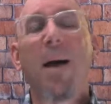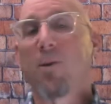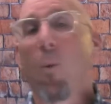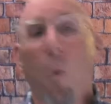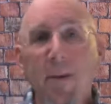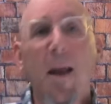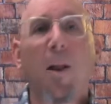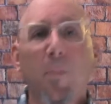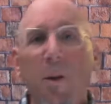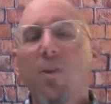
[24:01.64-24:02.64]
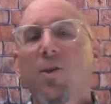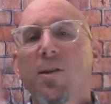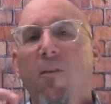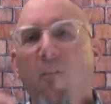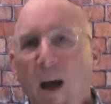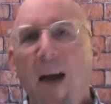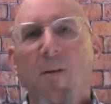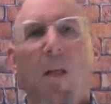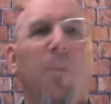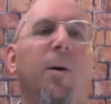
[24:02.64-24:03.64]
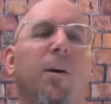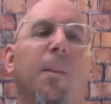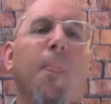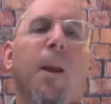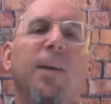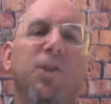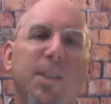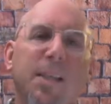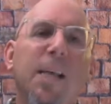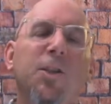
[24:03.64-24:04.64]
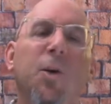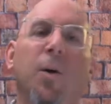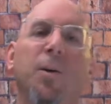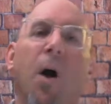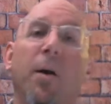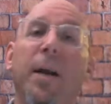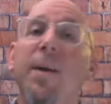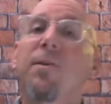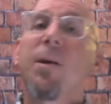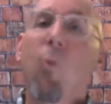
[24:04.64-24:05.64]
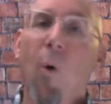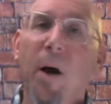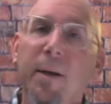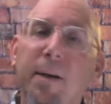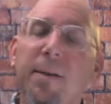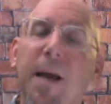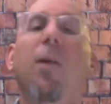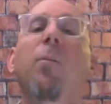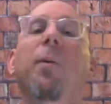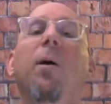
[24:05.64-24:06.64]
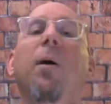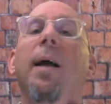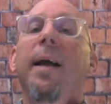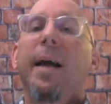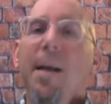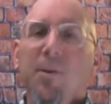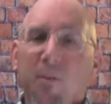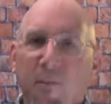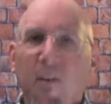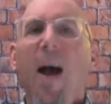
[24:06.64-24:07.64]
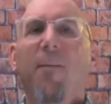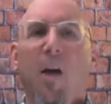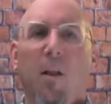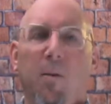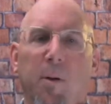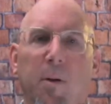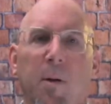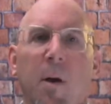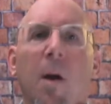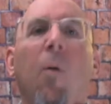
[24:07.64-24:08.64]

has a $1 bill, she has a $5 bill. And she says to her daughter, here's a $1 bill and here's a $5 bill.